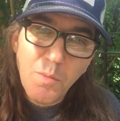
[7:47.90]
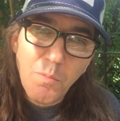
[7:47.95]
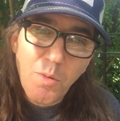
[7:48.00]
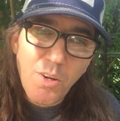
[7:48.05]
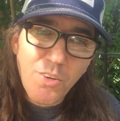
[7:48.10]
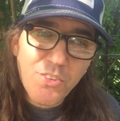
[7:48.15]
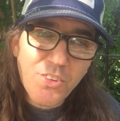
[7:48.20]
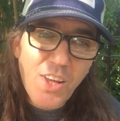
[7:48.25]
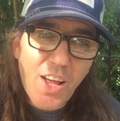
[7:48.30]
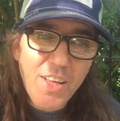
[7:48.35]

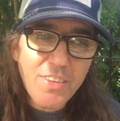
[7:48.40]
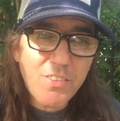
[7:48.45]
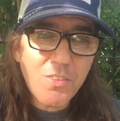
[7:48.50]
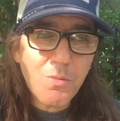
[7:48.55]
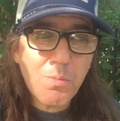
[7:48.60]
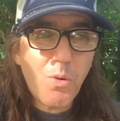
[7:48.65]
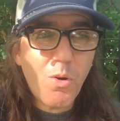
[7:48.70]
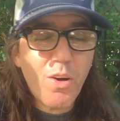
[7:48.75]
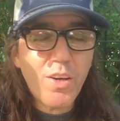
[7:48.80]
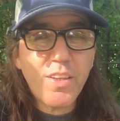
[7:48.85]
Marcus Conte
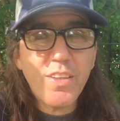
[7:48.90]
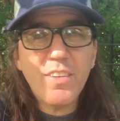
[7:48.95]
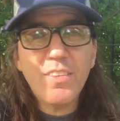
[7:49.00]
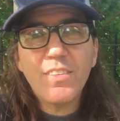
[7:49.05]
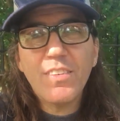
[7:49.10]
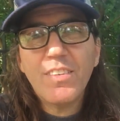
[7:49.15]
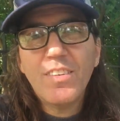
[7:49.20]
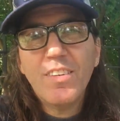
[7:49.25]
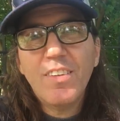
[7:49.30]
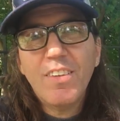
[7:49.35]
reporting.
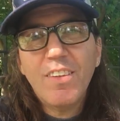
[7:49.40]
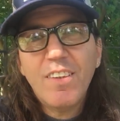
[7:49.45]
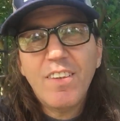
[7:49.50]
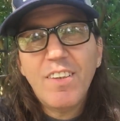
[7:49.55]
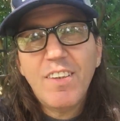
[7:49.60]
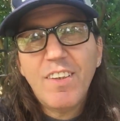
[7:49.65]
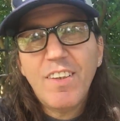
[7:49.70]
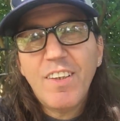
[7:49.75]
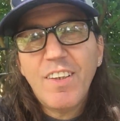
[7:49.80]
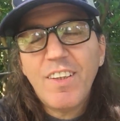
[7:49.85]

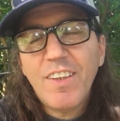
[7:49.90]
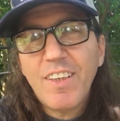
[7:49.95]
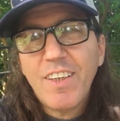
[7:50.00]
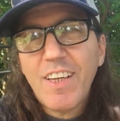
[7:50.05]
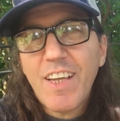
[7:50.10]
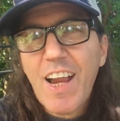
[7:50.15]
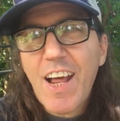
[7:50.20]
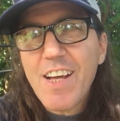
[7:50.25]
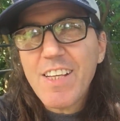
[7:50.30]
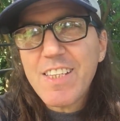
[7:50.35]

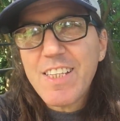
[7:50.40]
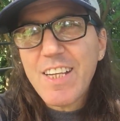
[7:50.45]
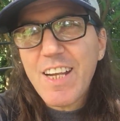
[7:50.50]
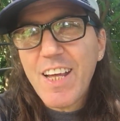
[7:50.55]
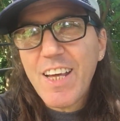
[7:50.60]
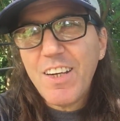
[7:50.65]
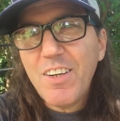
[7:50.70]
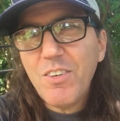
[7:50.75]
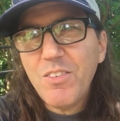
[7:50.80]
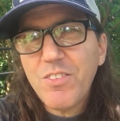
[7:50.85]
Get out
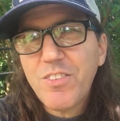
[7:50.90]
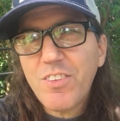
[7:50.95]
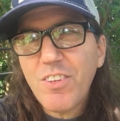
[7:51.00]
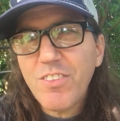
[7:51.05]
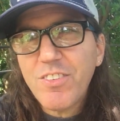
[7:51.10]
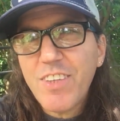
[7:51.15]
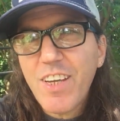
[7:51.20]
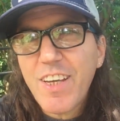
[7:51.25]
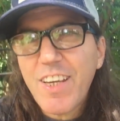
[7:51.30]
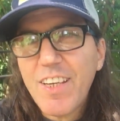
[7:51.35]
today.
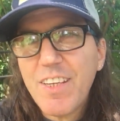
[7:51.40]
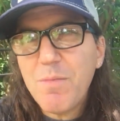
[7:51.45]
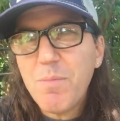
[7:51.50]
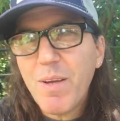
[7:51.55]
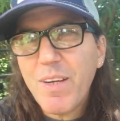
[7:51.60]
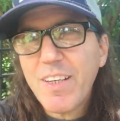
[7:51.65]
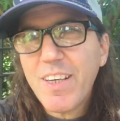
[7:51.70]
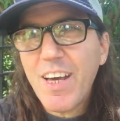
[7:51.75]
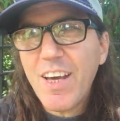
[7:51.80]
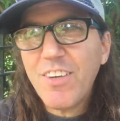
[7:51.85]
Don't take any
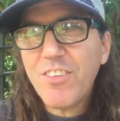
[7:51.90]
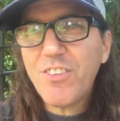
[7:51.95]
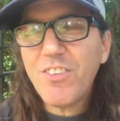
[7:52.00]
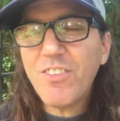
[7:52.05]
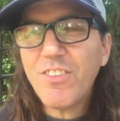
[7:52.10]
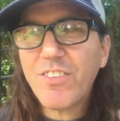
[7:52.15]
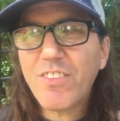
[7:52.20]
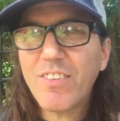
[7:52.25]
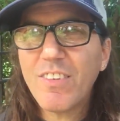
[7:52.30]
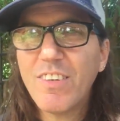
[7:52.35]

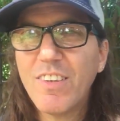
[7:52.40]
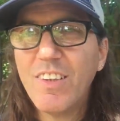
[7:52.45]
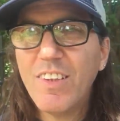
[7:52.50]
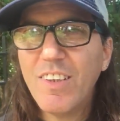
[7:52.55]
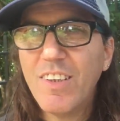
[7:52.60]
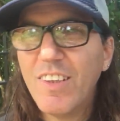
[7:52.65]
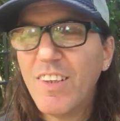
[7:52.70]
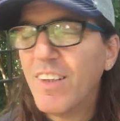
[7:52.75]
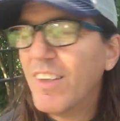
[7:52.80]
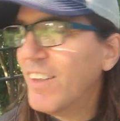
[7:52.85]
medications.
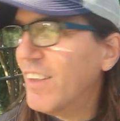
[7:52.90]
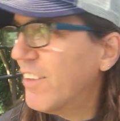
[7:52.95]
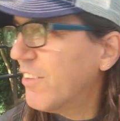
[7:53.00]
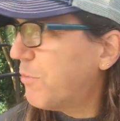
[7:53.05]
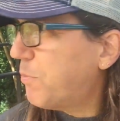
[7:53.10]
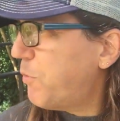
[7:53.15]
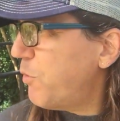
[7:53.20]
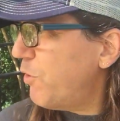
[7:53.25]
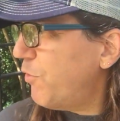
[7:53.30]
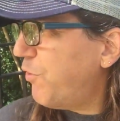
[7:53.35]

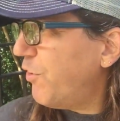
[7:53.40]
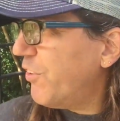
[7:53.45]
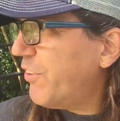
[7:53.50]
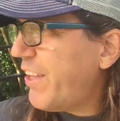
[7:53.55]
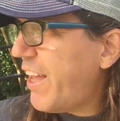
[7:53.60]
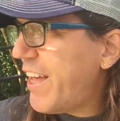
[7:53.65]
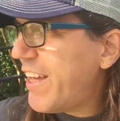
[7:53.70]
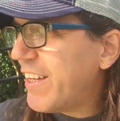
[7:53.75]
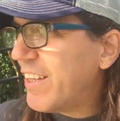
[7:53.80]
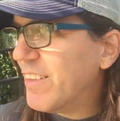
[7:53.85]
It's a beautiful
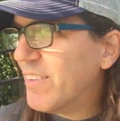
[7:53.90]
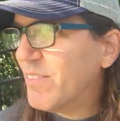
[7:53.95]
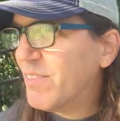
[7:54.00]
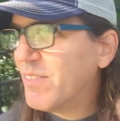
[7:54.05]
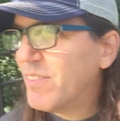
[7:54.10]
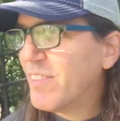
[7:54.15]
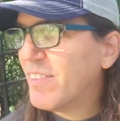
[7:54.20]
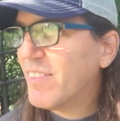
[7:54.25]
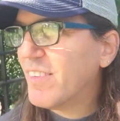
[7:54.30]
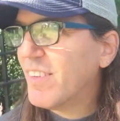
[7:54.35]
day.
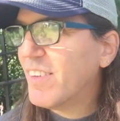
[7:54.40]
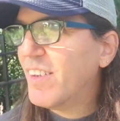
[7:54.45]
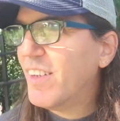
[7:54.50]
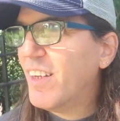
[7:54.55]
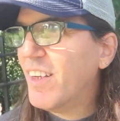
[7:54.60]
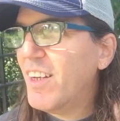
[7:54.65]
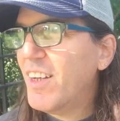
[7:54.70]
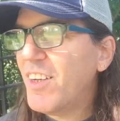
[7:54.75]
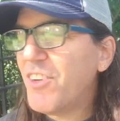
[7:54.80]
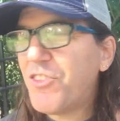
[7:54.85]

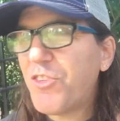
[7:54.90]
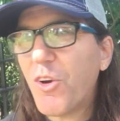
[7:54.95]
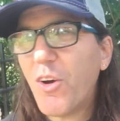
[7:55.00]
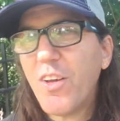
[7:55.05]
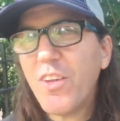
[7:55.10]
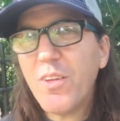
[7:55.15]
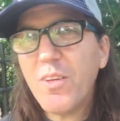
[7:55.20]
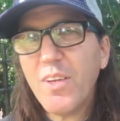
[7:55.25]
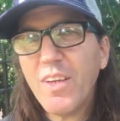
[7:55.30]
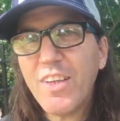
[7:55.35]

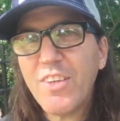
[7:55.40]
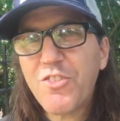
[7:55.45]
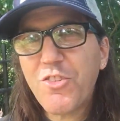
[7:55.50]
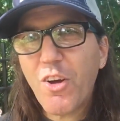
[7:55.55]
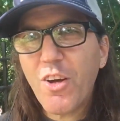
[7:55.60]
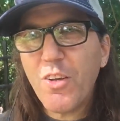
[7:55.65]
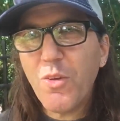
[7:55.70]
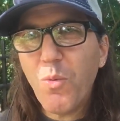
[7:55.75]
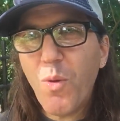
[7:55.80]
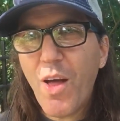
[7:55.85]
Enjoy
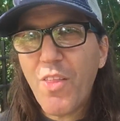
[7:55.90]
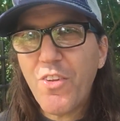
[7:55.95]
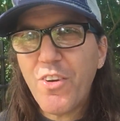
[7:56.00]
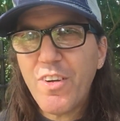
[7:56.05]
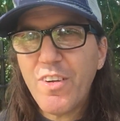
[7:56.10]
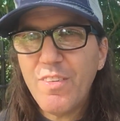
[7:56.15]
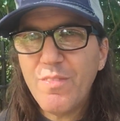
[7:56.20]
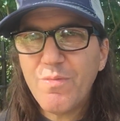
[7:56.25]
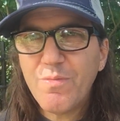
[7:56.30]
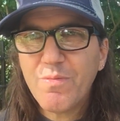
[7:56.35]
the
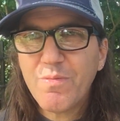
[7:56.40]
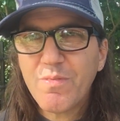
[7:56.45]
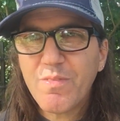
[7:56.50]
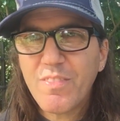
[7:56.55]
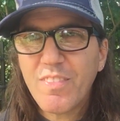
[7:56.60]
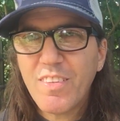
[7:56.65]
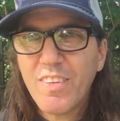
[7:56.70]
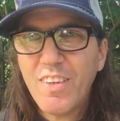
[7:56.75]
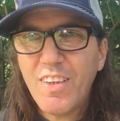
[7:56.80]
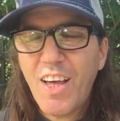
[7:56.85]
weather.
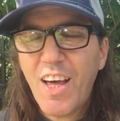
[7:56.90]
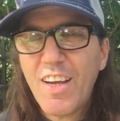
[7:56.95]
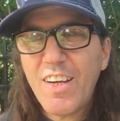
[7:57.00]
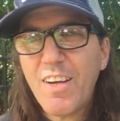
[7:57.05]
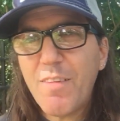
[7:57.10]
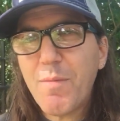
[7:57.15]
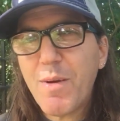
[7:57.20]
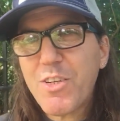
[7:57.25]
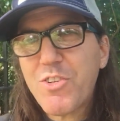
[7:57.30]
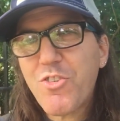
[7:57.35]
I don't
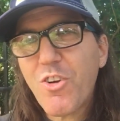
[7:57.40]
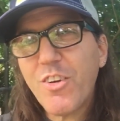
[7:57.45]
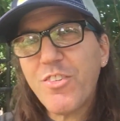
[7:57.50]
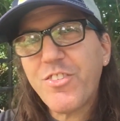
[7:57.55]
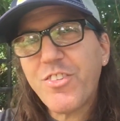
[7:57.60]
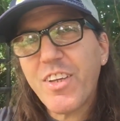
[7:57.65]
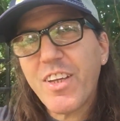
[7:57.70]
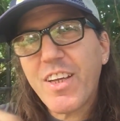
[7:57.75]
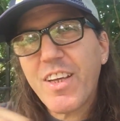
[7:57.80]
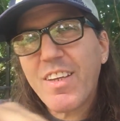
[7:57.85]
have my
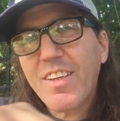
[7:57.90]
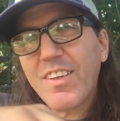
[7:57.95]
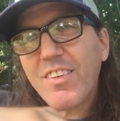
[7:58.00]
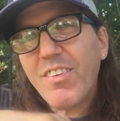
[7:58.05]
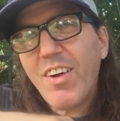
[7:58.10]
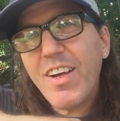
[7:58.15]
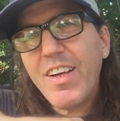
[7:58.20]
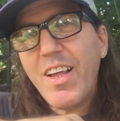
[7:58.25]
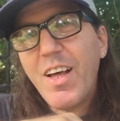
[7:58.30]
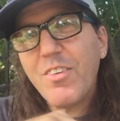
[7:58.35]
joystick
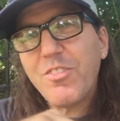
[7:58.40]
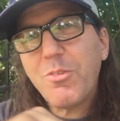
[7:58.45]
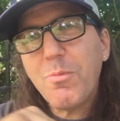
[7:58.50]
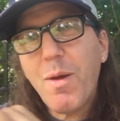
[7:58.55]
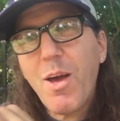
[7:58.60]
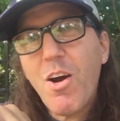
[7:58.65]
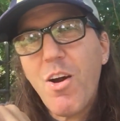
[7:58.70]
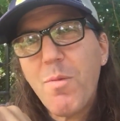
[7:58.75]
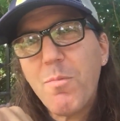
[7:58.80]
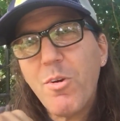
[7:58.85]
right now, so
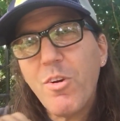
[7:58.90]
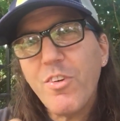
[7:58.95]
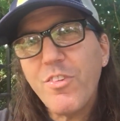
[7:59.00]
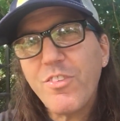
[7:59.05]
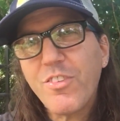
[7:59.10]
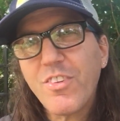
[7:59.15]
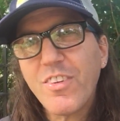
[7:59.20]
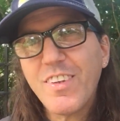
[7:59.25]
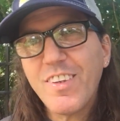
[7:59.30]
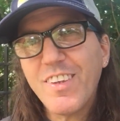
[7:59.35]
my arm
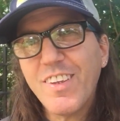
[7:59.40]
hurts.